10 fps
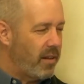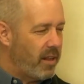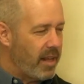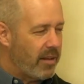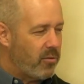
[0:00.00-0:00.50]
I
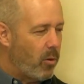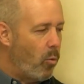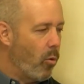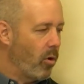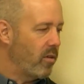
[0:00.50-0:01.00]
think that's what
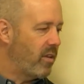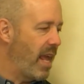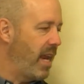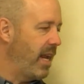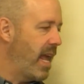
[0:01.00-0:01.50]
Ward is
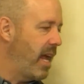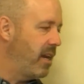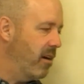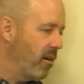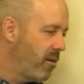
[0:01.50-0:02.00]
getting at
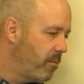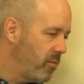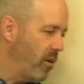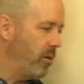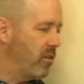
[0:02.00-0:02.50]
here.
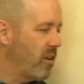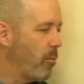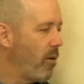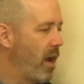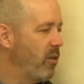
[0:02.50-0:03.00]
So to
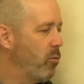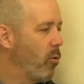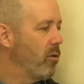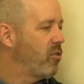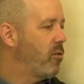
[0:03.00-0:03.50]
summarize Ward's